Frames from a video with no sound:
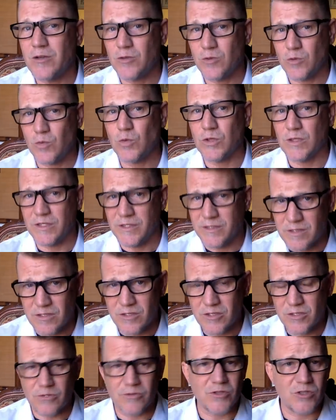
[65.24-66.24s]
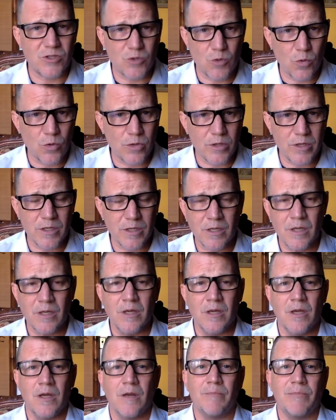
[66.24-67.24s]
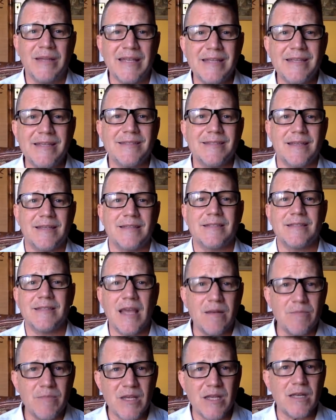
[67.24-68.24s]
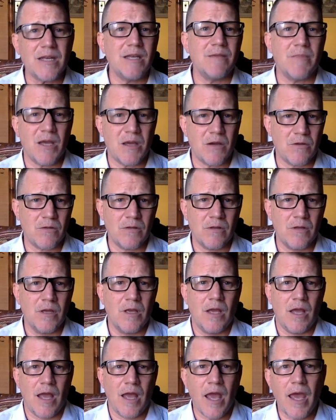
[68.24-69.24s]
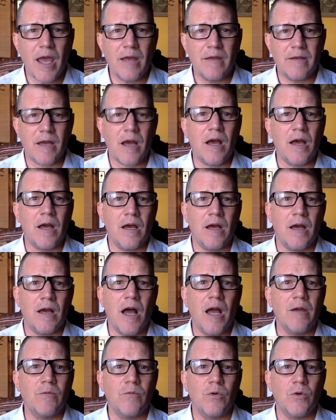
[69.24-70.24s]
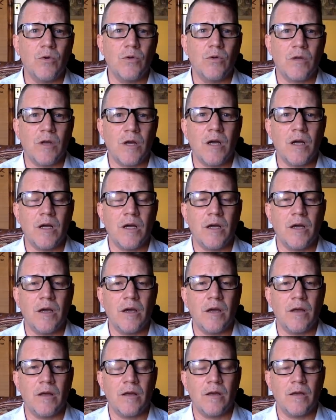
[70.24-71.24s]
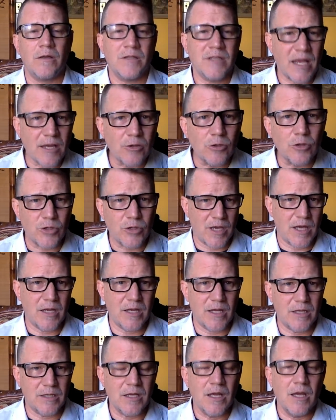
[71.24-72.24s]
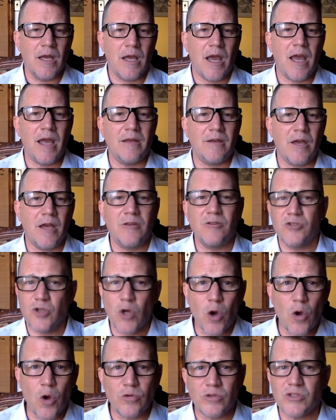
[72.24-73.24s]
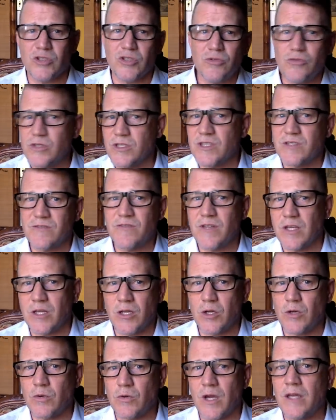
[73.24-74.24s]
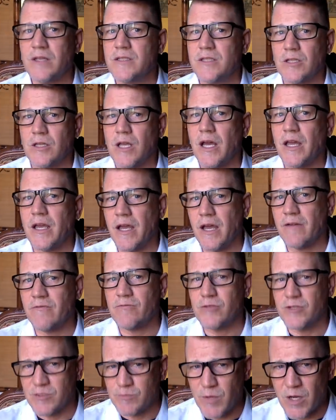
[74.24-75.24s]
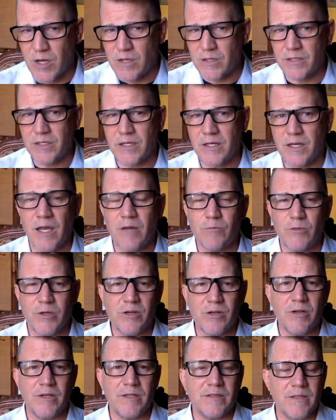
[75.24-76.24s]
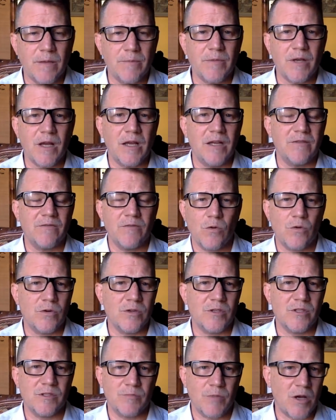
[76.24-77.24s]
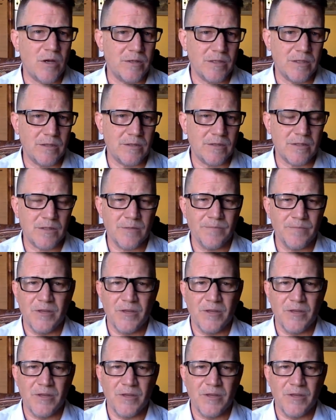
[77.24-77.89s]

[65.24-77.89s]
who will listen to your story, please send me an email and I will take a look at it. And don't do this video until I have responded and we are in some kind of correspondence.